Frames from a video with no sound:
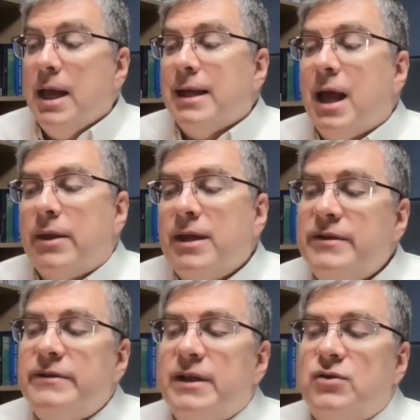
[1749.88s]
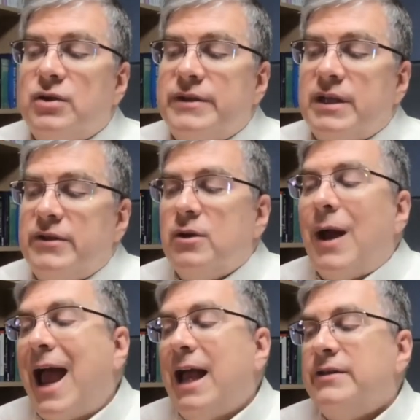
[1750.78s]
Now this is interesting too.
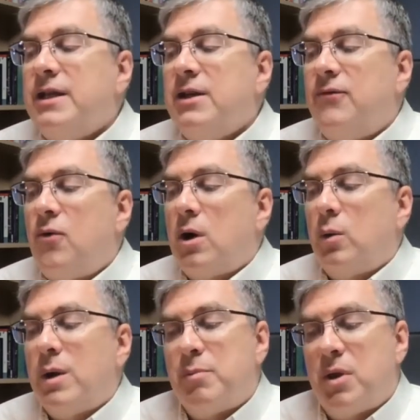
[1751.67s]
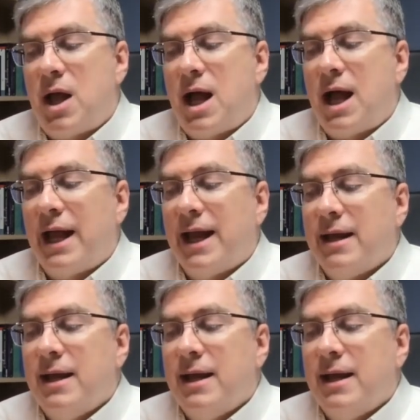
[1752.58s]
Asking for a reply.